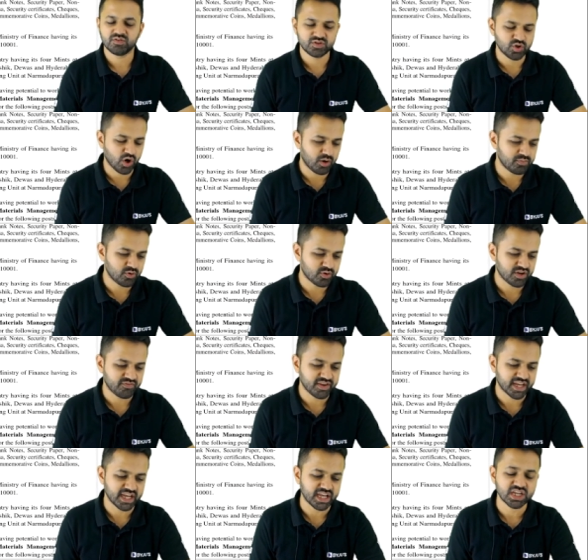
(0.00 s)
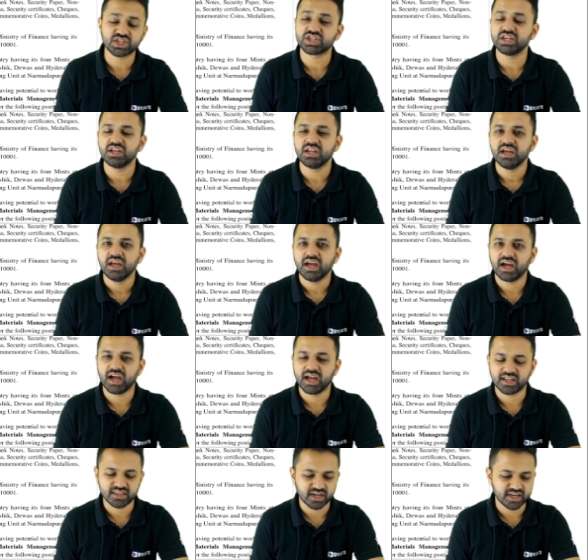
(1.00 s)
job notification
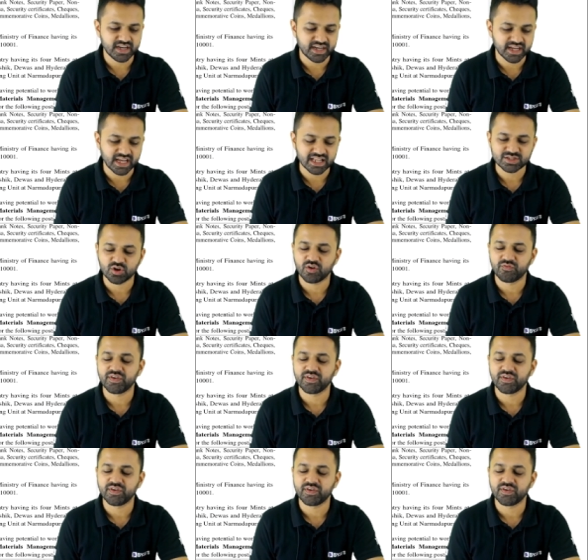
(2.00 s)
and the details of